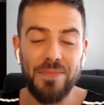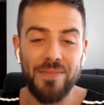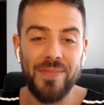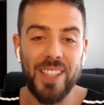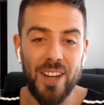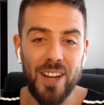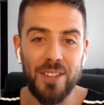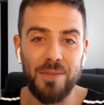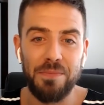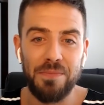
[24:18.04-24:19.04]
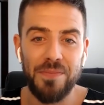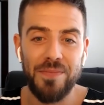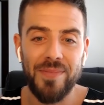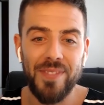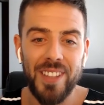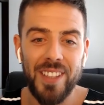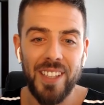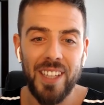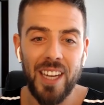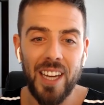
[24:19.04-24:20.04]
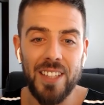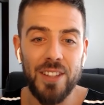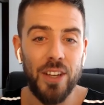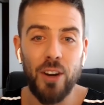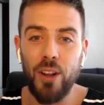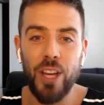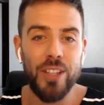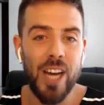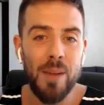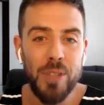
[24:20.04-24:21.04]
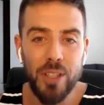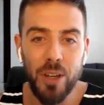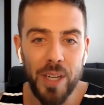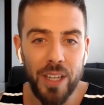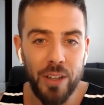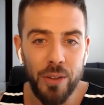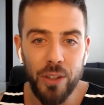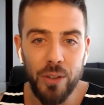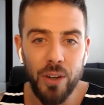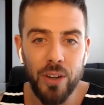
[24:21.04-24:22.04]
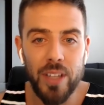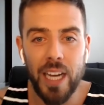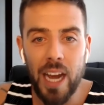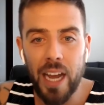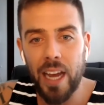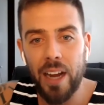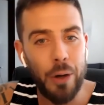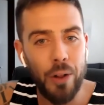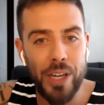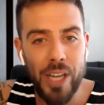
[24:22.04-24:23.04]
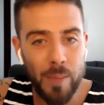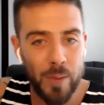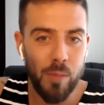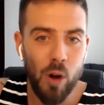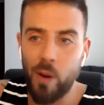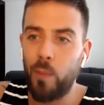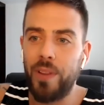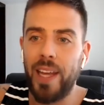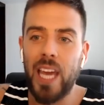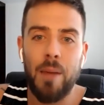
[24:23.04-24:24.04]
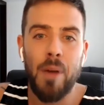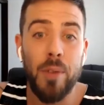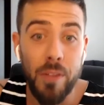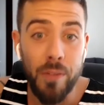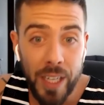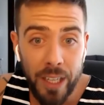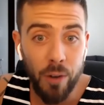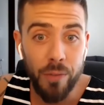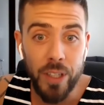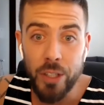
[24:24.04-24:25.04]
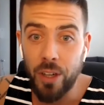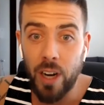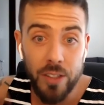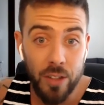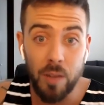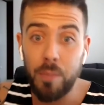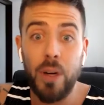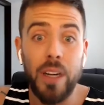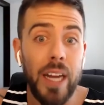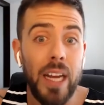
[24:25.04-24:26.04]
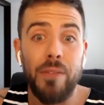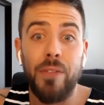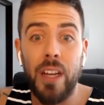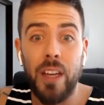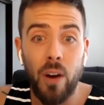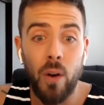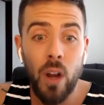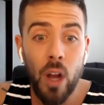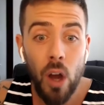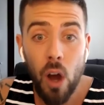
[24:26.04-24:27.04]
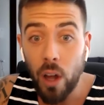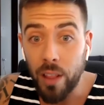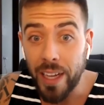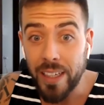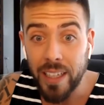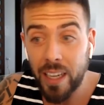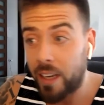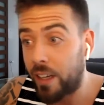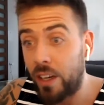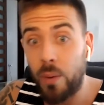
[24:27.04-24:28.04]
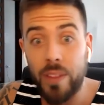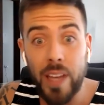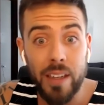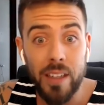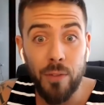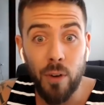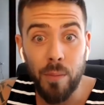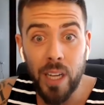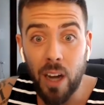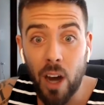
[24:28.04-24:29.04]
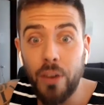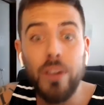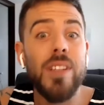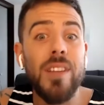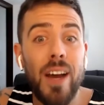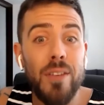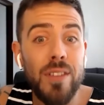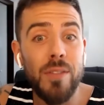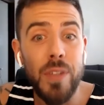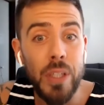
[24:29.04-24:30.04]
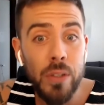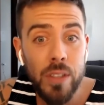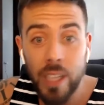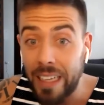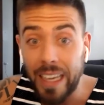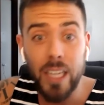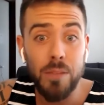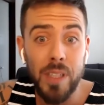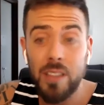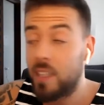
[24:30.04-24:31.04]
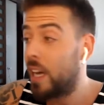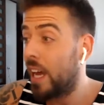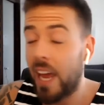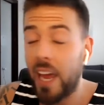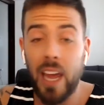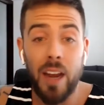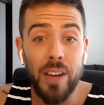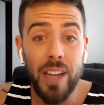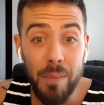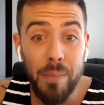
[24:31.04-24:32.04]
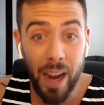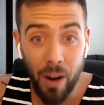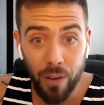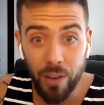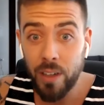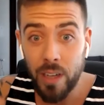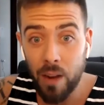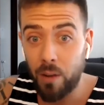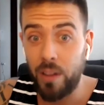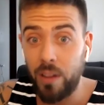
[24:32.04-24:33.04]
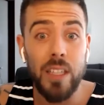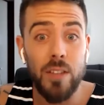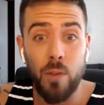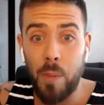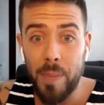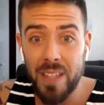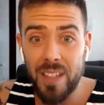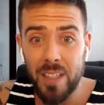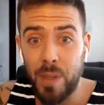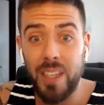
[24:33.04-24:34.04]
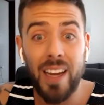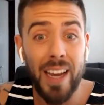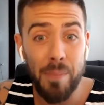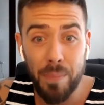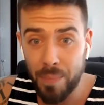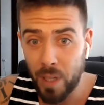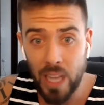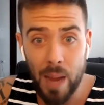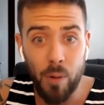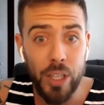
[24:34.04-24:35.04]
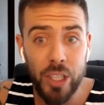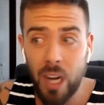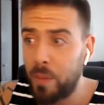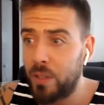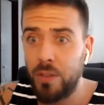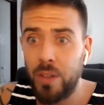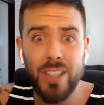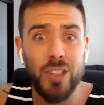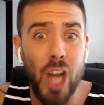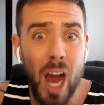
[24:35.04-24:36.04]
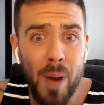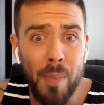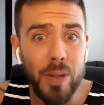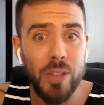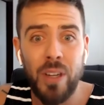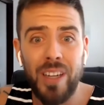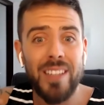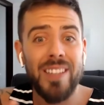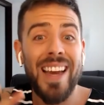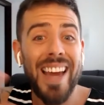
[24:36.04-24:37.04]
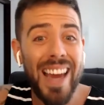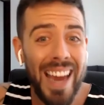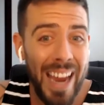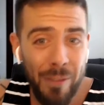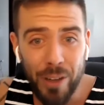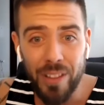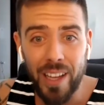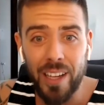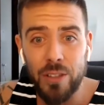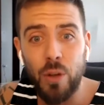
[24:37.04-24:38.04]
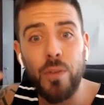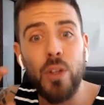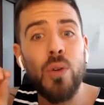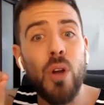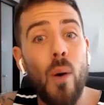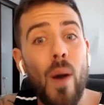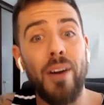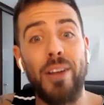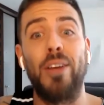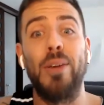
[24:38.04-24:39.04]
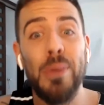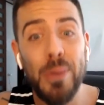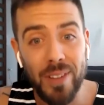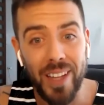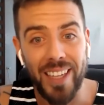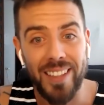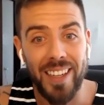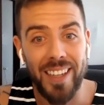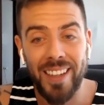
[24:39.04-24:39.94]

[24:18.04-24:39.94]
that's awesome. Yeah. It's um, the early adoption, though. I mean, you you know, it's like I had an early adoption moment when they came out with the video feature. I started putting native video on LinkedIn. And you know what that did for me? Hundreds of thousands of views, engagements, and inbound not only leads for my business, but connect collaboration opportunities, job opportunities, everything. So if you know how to use LinkedIn,